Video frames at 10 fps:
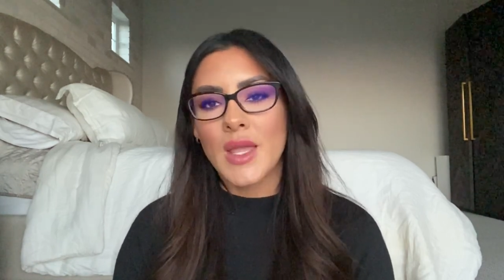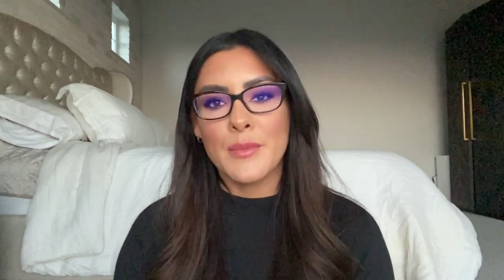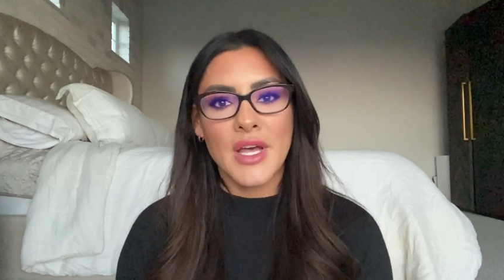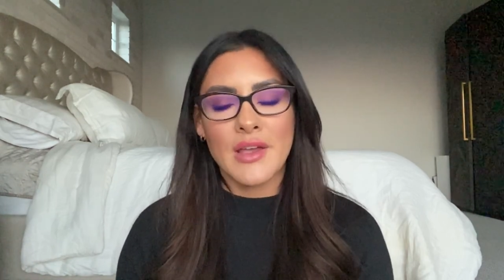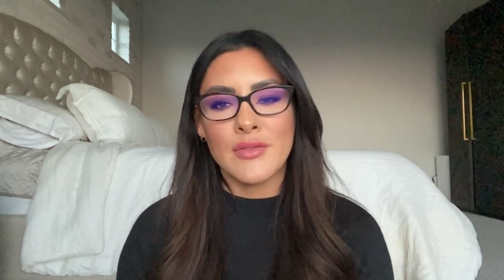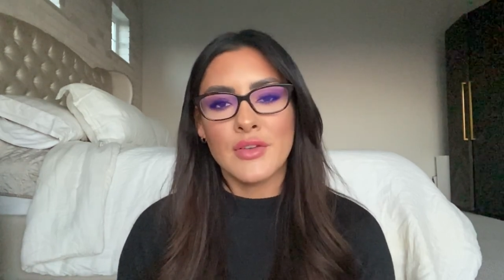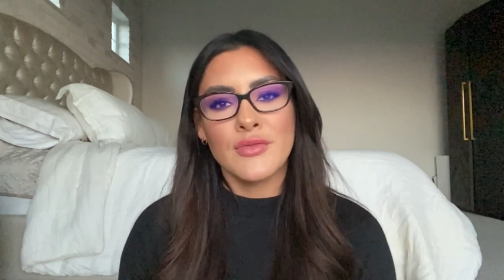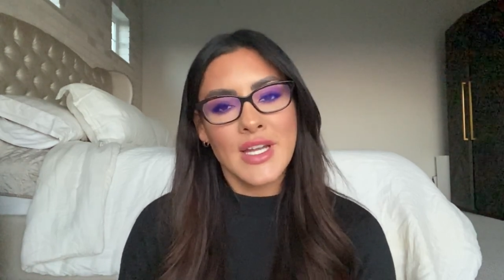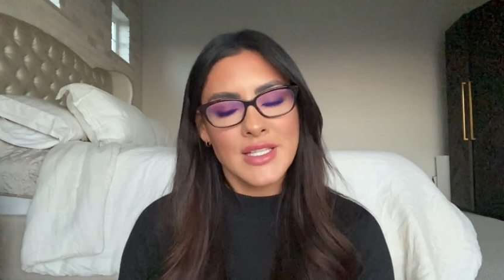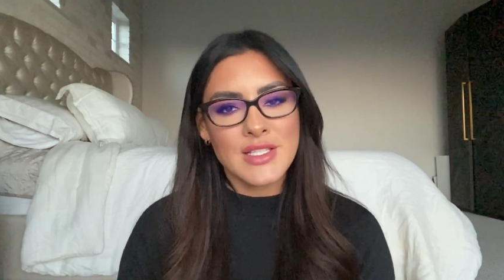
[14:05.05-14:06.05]
But if you
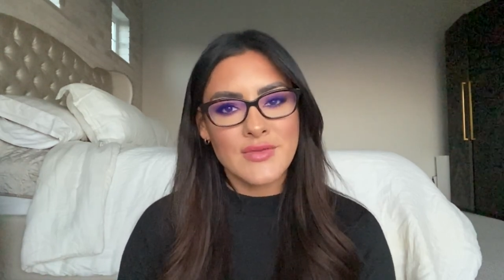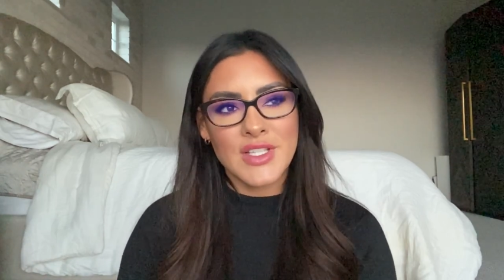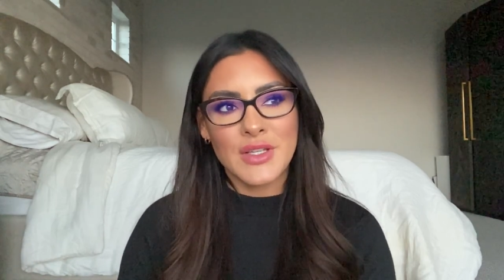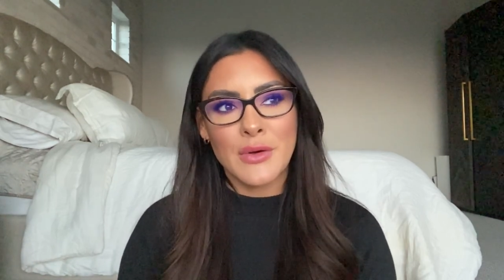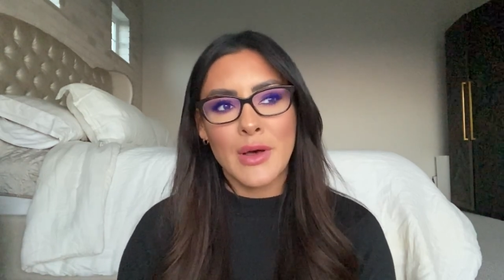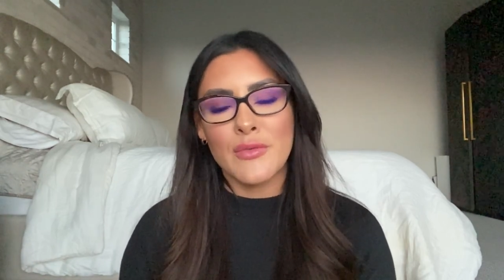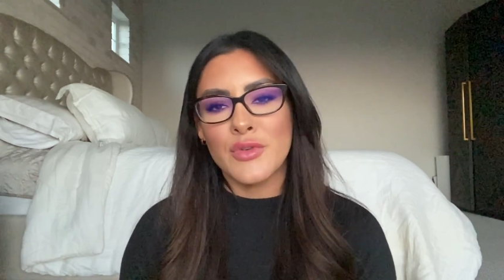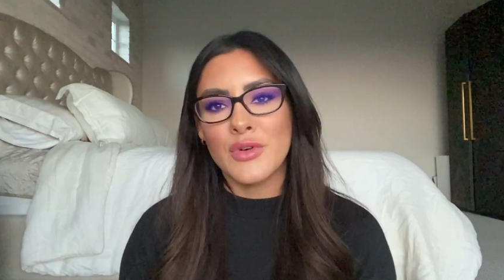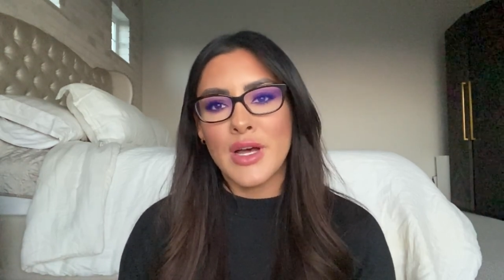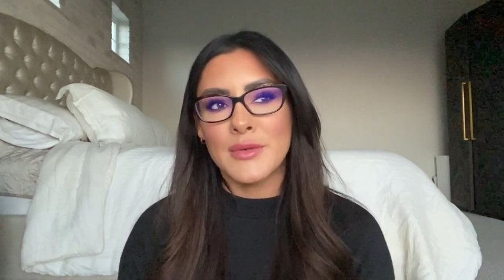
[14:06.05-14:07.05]
find this video
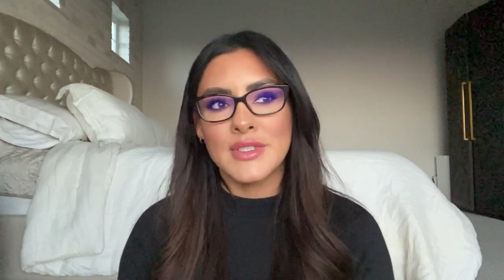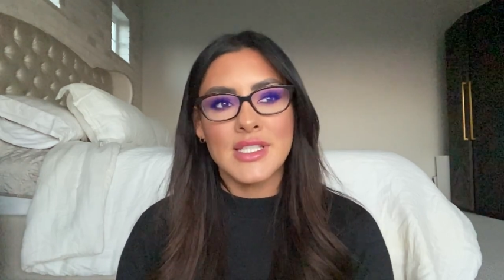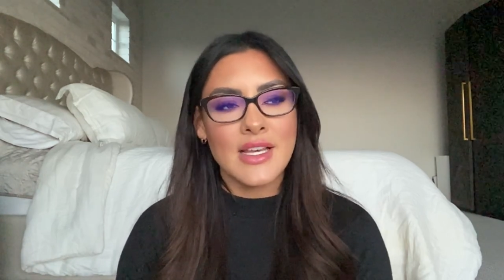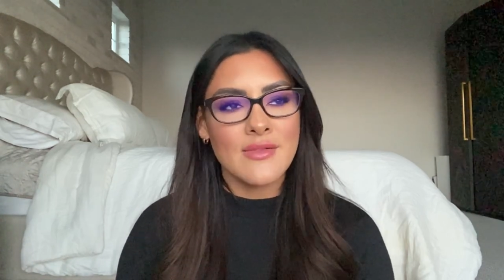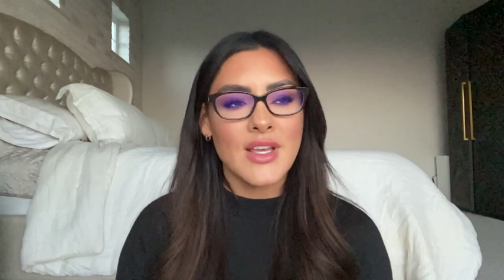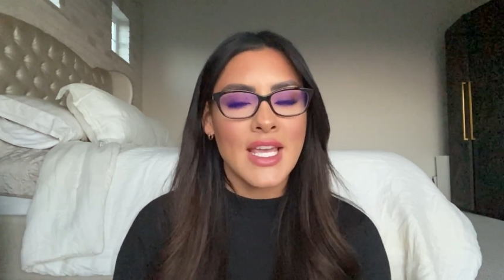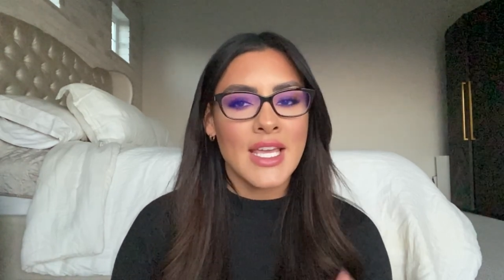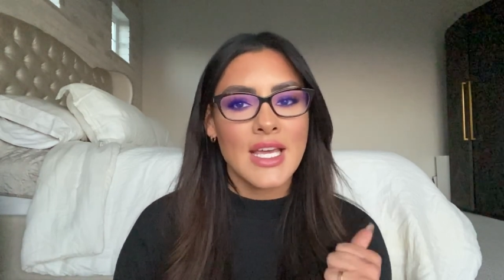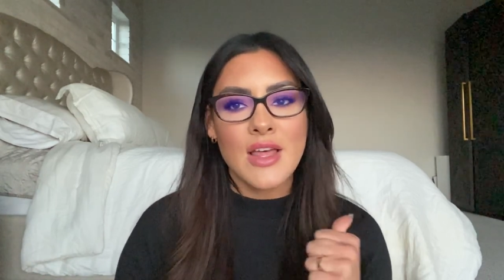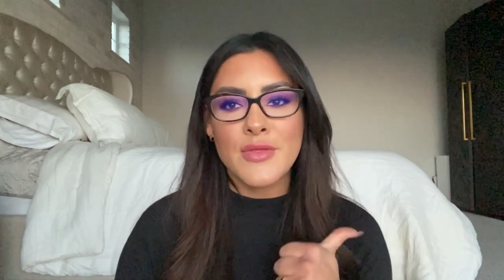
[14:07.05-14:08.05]
helpful, I would love
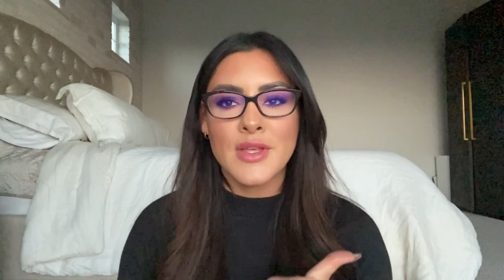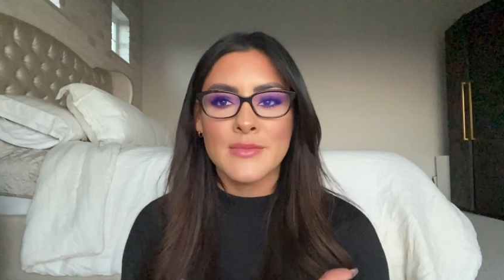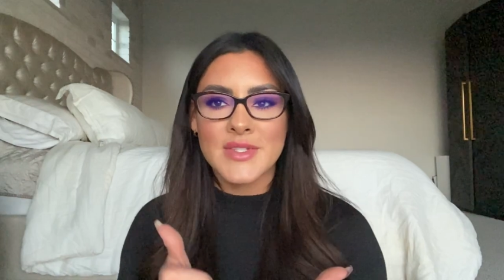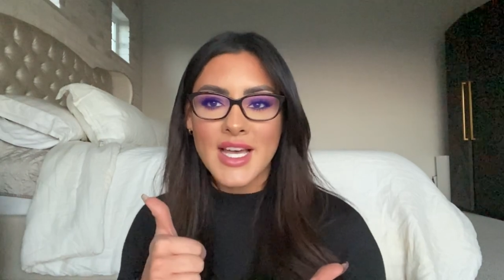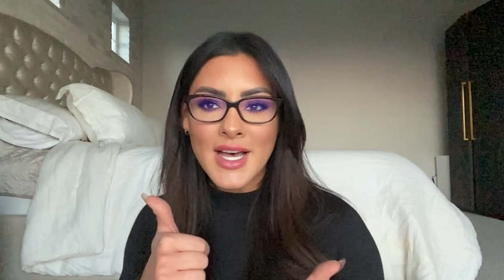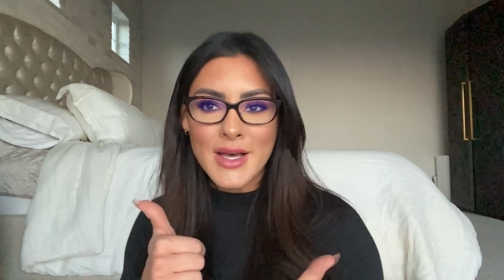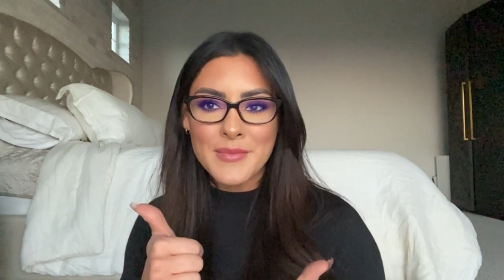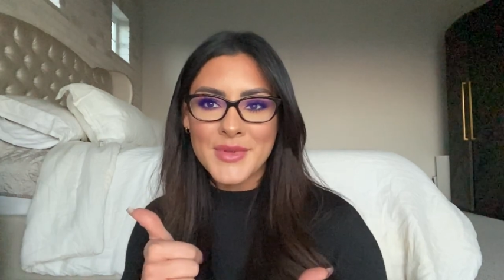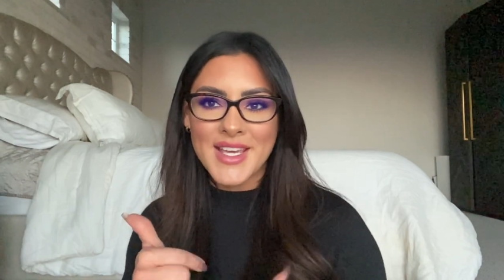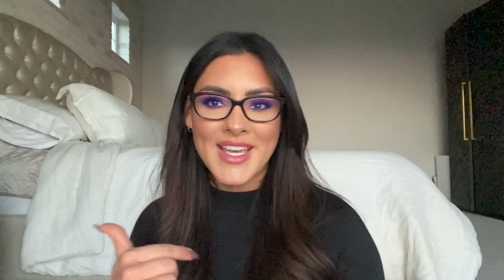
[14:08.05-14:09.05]
a thumbs up